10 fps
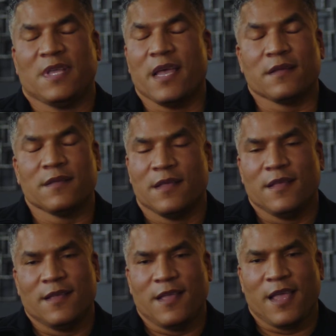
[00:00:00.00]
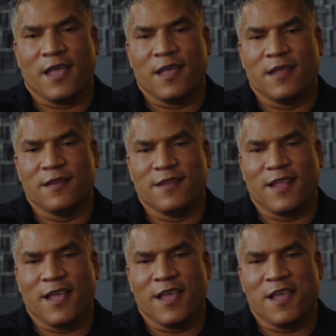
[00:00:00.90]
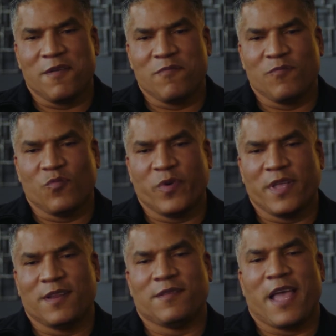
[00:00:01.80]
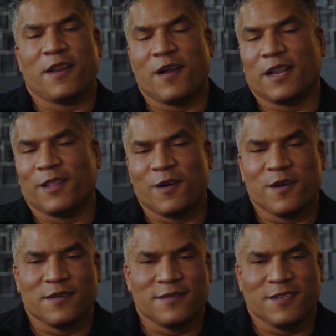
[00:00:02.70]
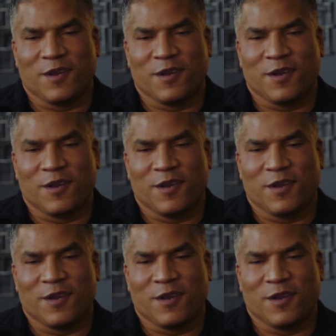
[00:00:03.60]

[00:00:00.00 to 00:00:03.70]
Yeah. Wow. And I'd already learned,